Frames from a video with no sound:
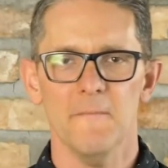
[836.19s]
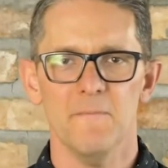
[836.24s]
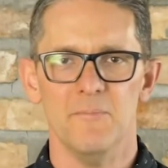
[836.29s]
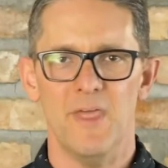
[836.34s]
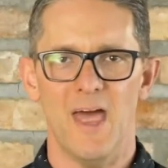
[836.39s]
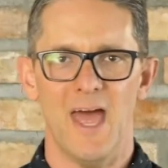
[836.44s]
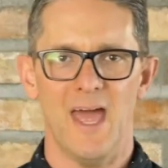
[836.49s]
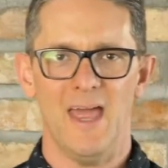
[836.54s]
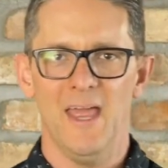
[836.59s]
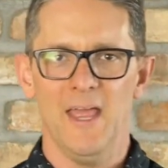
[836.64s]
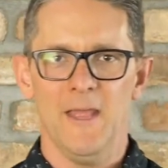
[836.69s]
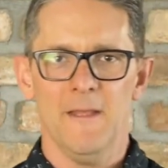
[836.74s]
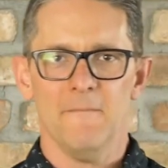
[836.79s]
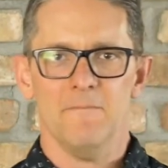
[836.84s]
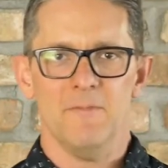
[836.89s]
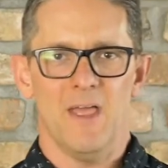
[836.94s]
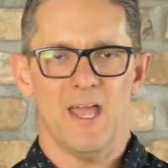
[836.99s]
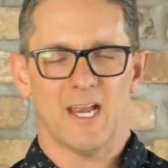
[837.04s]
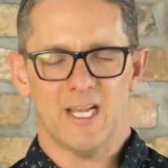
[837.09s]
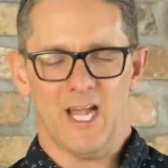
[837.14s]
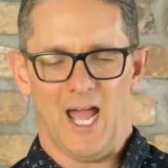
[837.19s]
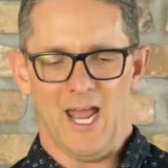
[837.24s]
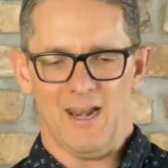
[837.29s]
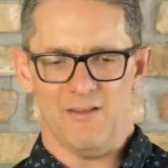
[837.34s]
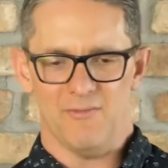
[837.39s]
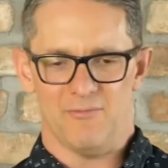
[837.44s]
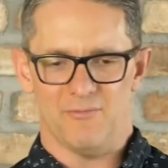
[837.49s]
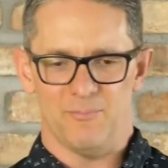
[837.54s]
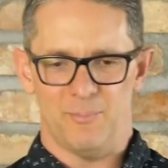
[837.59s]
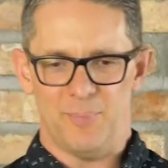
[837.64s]
that kind
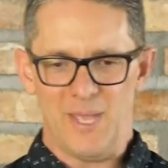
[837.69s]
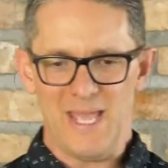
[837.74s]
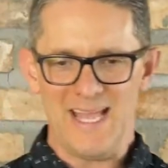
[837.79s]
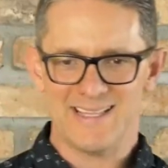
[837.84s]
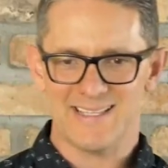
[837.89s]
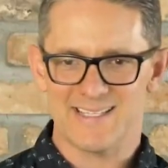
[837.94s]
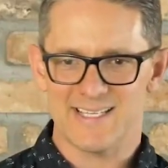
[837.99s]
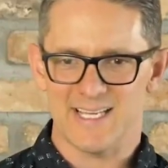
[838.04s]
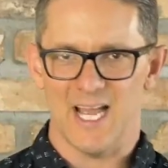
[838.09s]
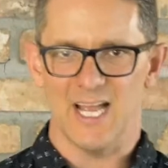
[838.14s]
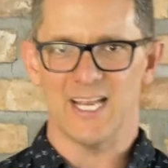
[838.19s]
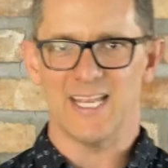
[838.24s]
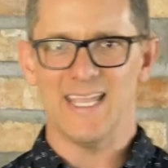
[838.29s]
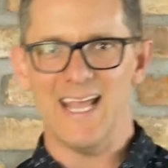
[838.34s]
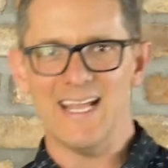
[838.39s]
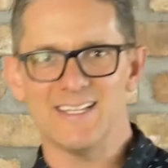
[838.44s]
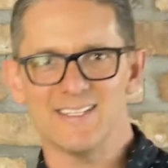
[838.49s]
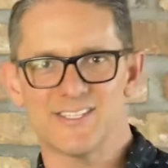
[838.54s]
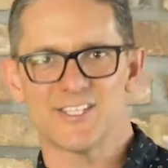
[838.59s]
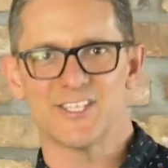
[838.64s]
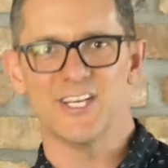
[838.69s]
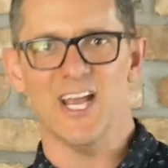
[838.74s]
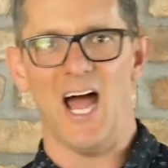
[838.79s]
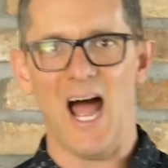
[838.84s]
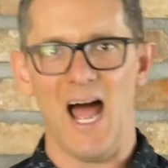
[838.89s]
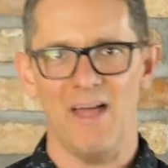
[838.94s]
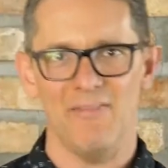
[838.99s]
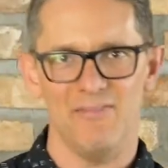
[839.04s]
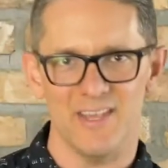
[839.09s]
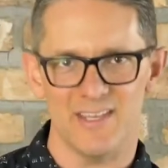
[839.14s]
of pits against
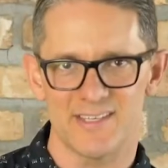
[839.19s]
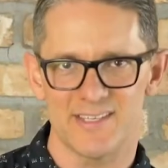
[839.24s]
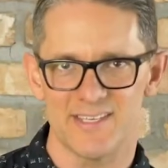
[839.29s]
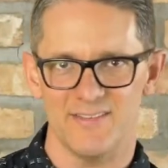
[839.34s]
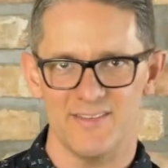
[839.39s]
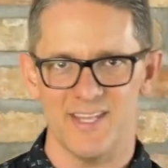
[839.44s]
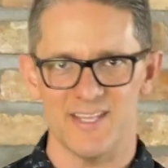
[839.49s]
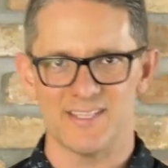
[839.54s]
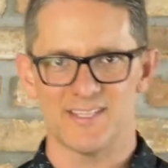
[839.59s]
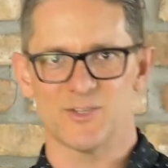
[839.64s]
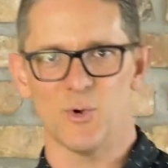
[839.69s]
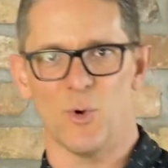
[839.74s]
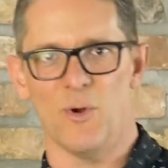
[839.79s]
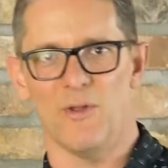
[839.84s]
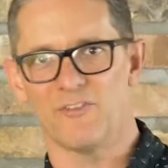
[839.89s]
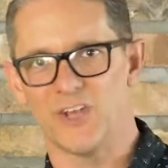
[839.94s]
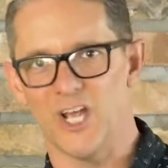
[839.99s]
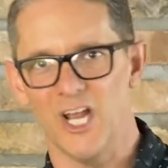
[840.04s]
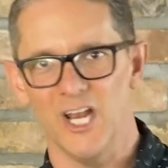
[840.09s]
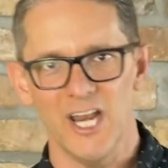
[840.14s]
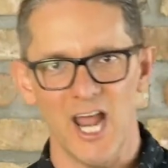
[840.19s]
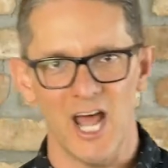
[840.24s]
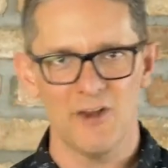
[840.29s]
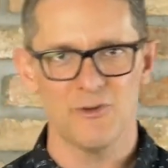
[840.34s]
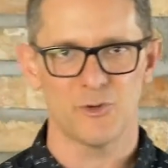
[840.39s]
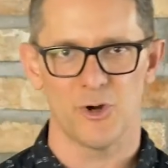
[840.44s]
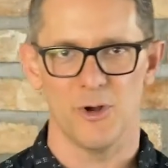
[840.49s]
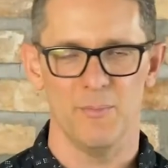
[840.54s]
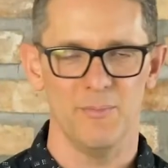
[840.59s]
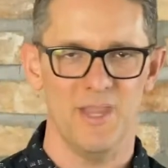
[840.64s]
God this sort of
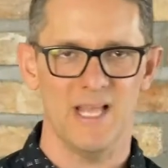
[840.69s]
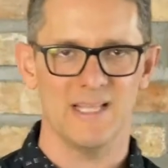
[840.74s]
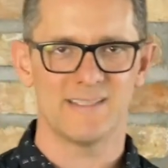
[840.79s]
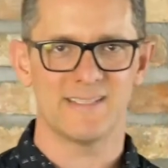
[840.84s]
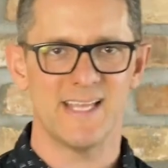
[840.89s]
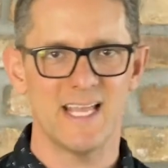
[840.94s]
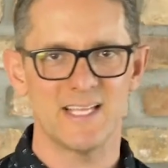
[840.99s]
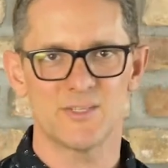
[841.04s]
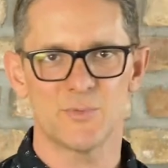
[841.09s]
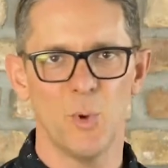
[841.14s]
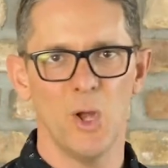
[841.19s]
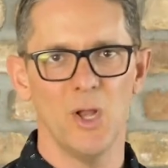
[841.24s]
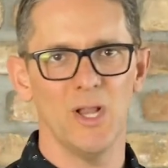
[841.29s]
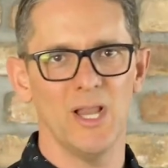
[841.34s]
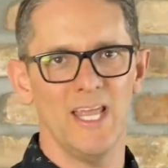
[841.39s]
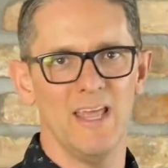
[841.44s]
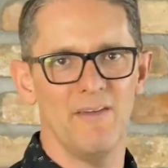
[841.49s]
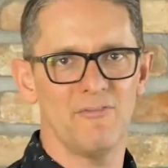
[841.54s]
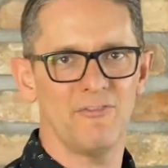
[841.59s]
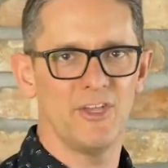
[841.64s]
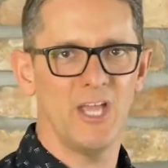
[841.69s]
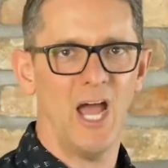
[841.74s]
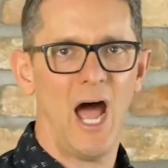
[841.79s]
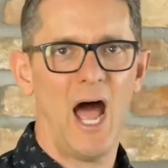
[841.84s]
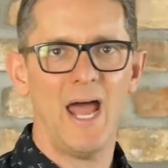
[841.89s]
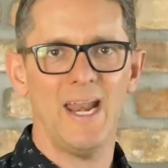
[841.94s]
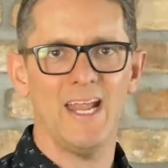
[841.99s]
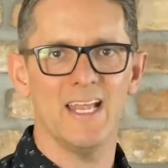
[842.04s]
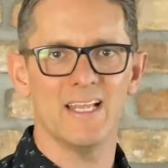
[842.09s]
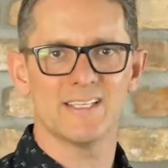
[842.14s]
conundrum that says, well, if
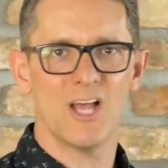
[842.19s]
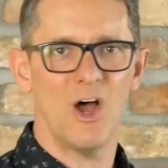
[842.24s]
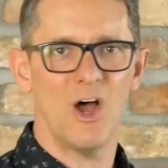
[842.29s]
God is